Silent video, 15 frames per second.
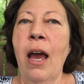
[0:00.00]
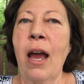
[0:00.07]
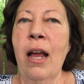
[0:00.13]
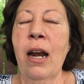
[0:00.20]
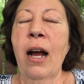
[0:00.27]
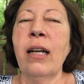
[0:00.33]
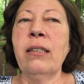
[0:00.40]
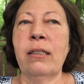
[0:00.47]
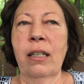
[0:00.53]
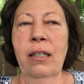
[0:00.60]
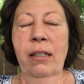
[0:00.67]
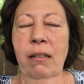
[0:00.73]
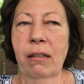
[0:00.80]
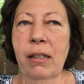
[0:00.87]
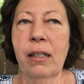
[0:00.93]
And I
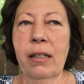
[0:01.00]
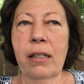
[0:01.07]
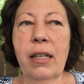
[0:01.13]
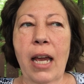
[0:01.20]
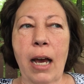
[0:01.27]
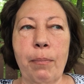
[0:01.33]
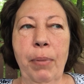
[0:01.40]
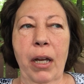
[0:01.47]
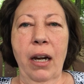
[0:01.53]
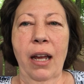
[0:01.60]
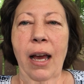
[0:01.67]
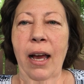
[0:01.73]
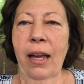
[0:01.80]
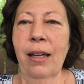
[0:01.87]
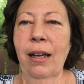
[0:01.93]
said, "Yeah,
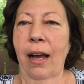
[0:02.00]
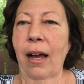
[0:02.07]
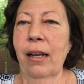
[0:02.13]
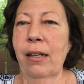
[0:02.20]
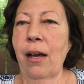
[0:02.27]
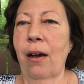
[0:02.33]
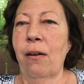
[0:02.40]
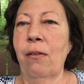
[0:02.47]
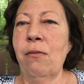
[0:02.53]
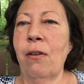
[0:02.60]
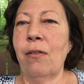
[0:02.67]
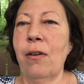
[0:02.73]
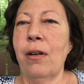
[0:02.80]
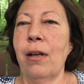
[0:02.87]
buddy, I know."